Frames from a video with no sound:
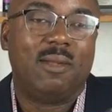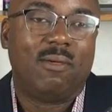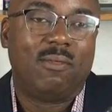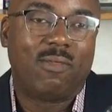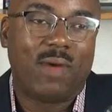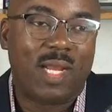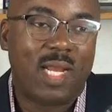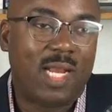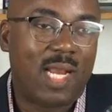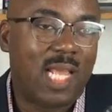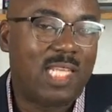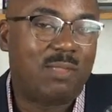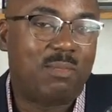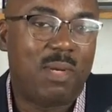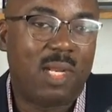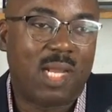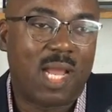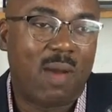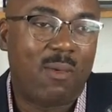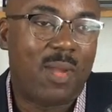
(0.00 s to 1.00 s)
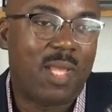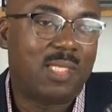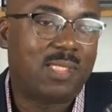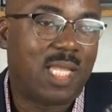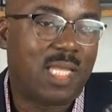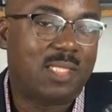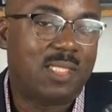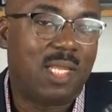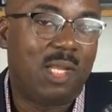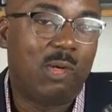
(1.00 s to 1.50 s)
Find an icebreaker where you're
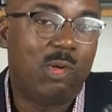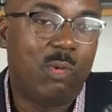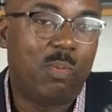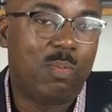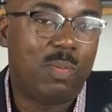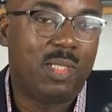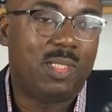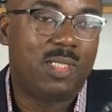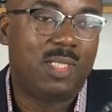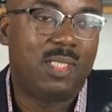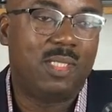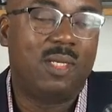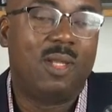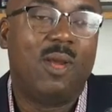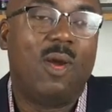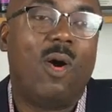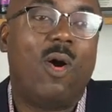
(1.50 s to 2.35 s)
starting a group meeting,